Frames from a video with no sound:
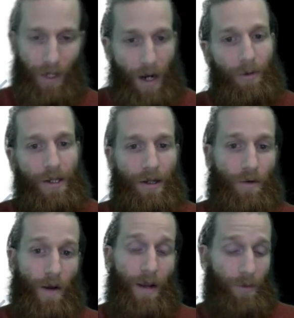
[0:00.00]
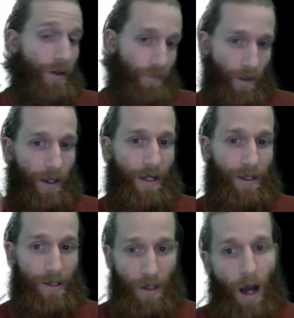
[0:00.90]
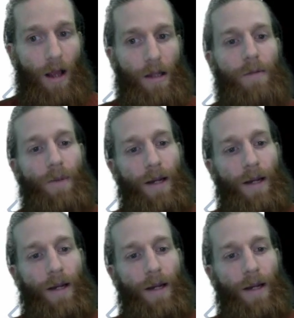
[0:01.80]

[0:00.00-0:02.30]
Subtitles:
operates on an array, but you can run it against a column,